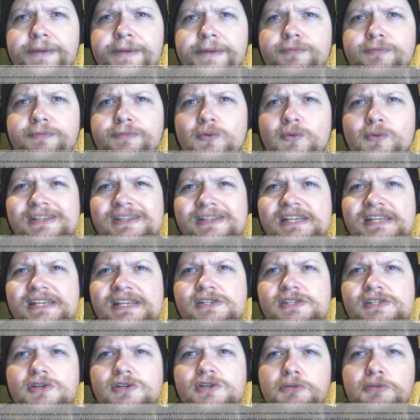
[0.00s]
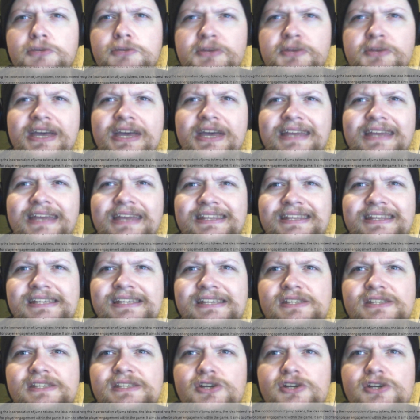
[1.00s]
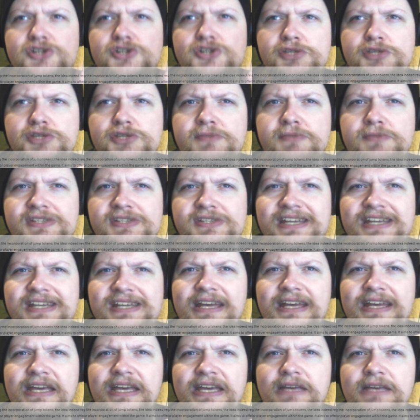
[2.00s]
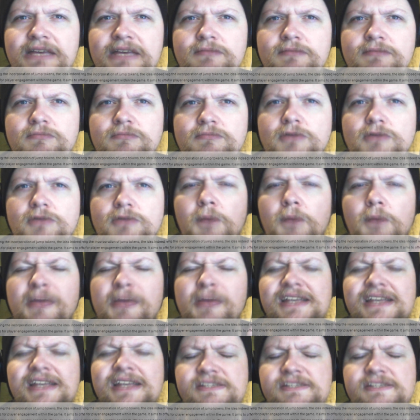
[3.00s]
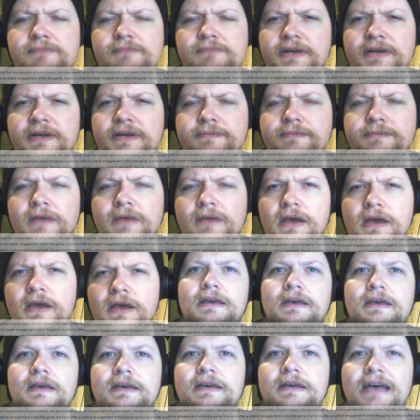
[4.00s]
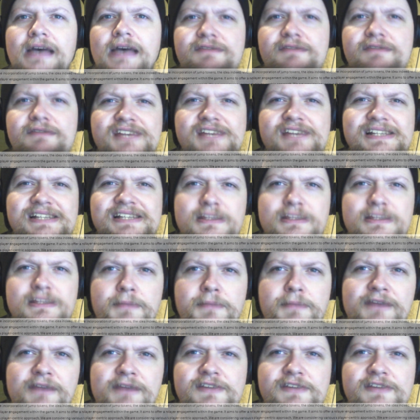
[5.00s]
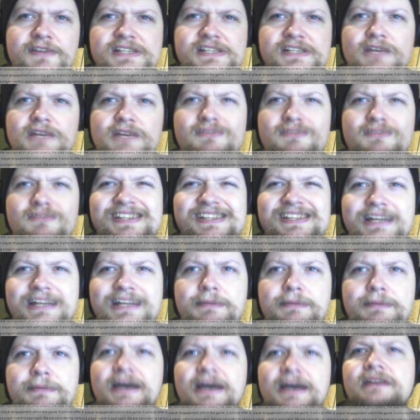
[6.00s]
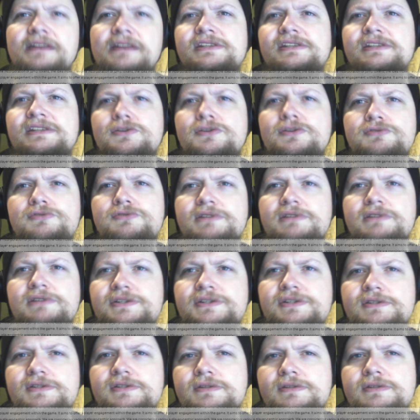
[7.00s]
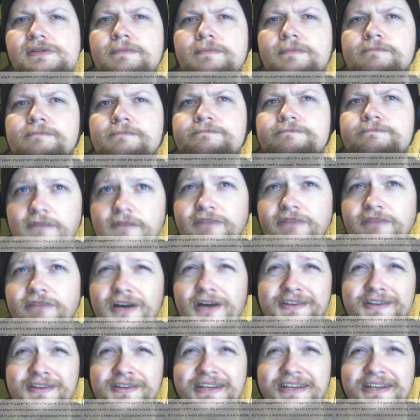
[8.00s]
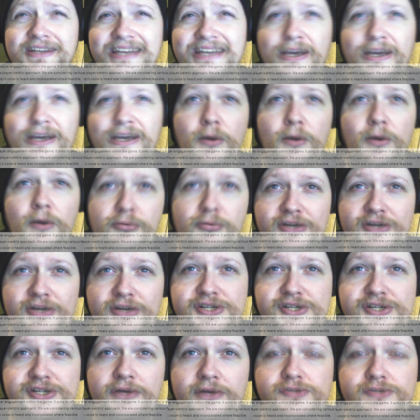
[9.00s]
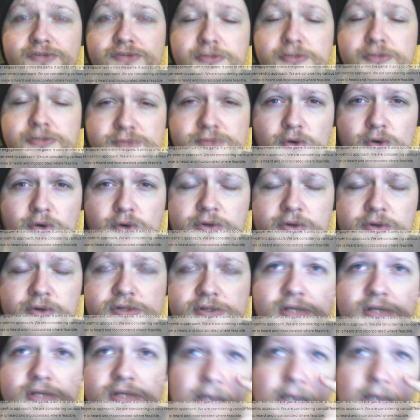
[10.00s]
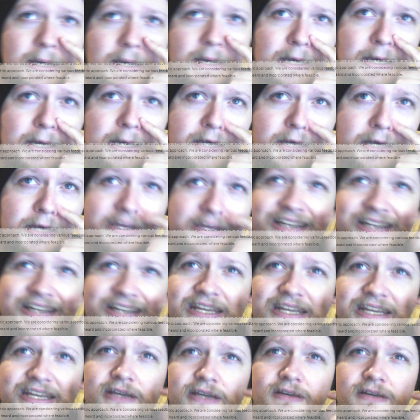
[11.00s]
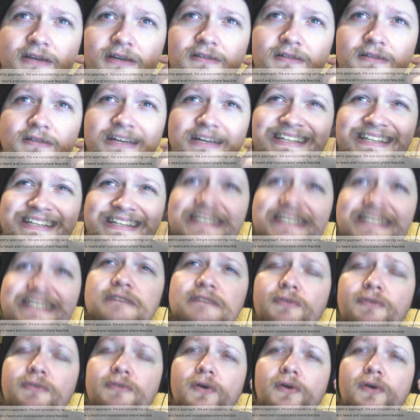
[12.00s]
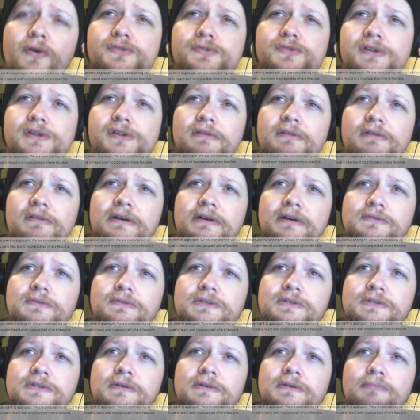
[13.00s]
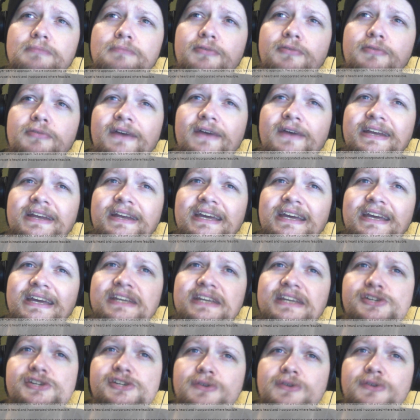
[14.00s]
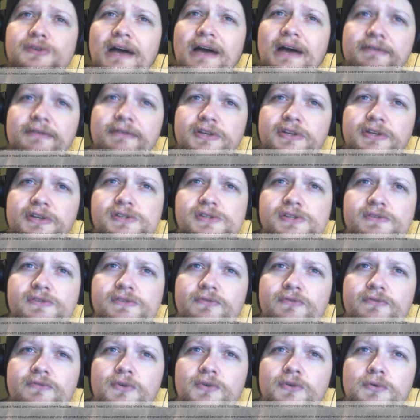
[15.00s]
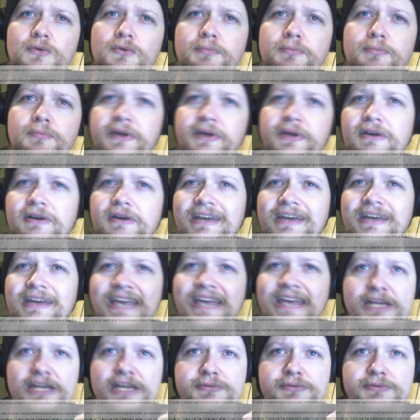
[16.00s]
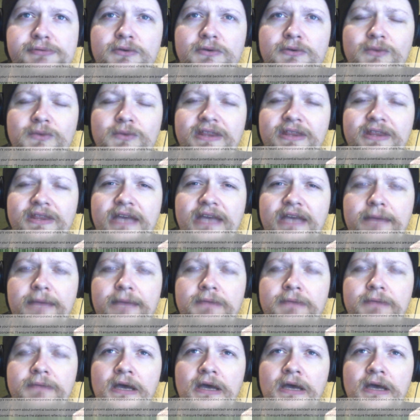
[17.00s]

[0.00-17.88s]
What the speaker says: We intend to communicate these adjustments in a comprehensive manner, emphasizing the benefits and reasoning behind these alterations. Regarding the incorporation of jump tokens, the idea indeed revolves around providing additional avenues for player engagement within the game.